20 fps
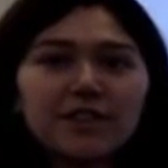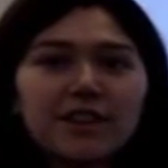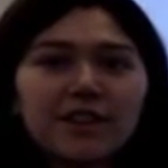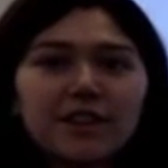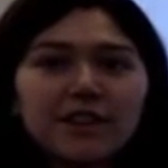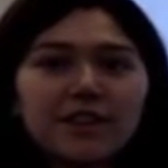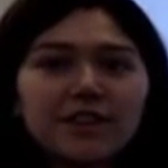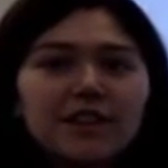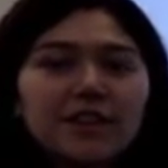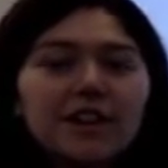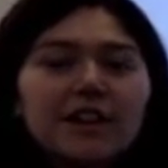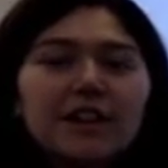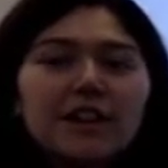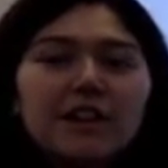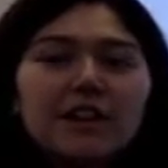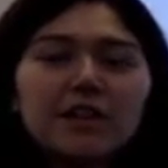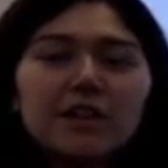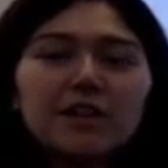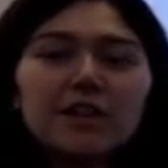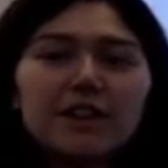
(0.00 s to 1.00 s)
other
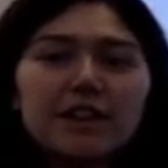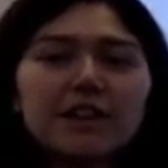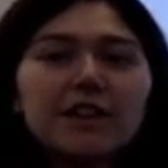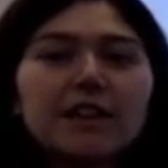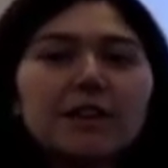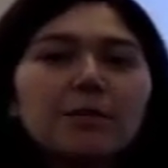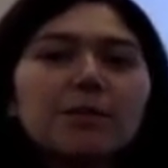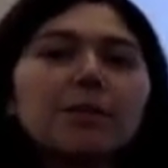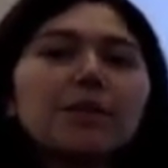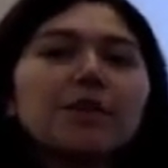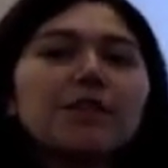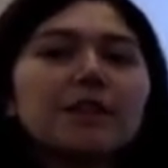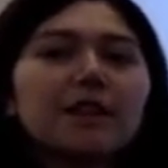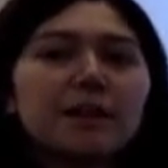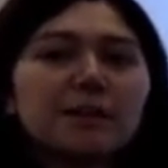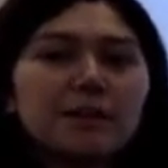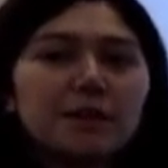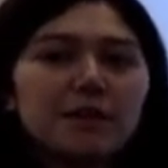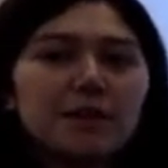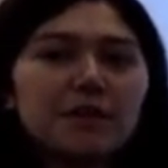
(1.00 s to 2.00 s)
in order to keep the
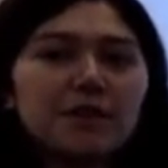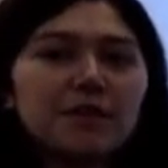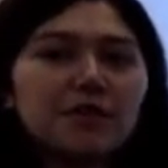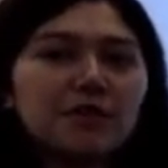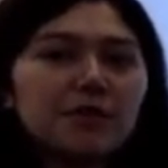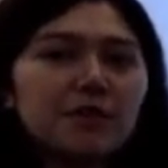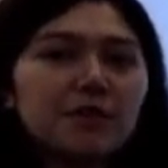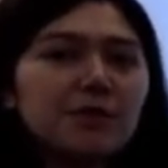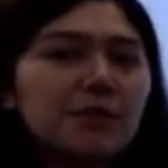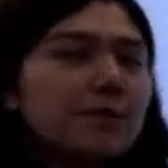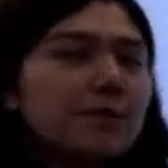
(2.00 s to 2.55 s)
statement still true.